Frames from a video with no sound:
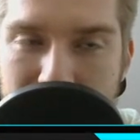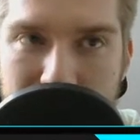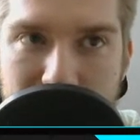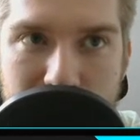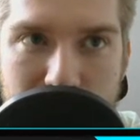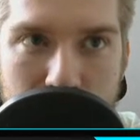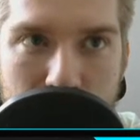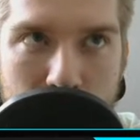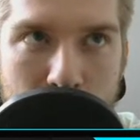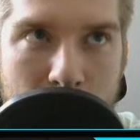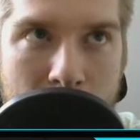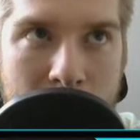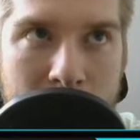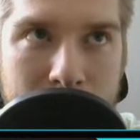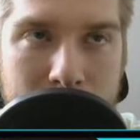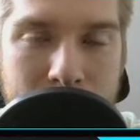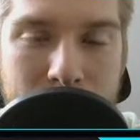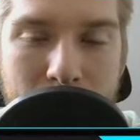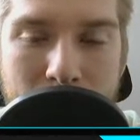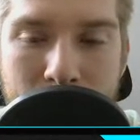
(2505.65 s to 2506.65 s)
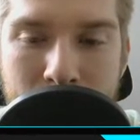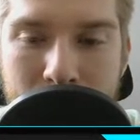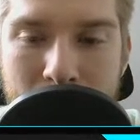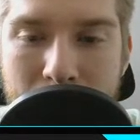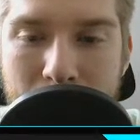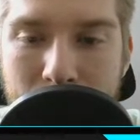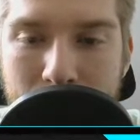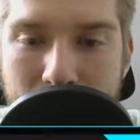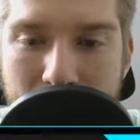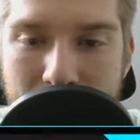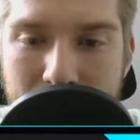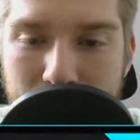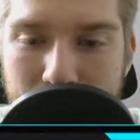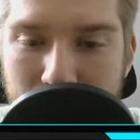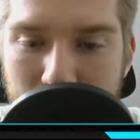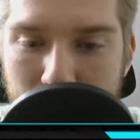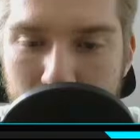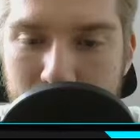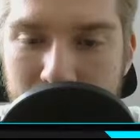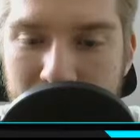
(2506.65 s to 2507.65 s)
So I'm not mad
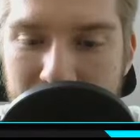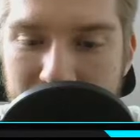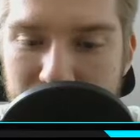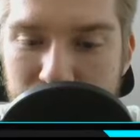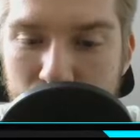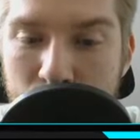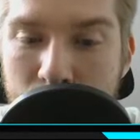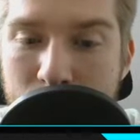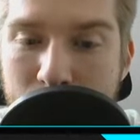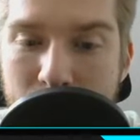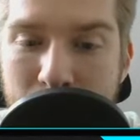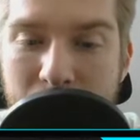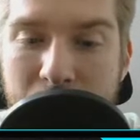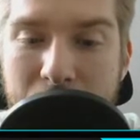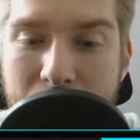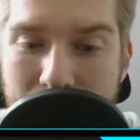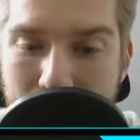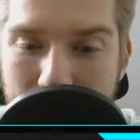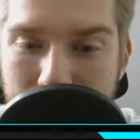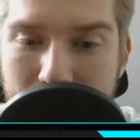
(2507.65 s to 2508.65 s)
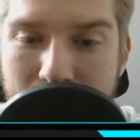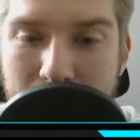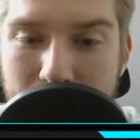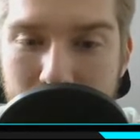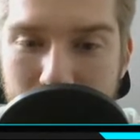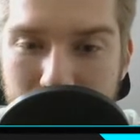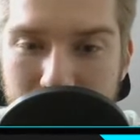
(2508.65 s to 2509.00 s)
about our picks. The only pick I am mad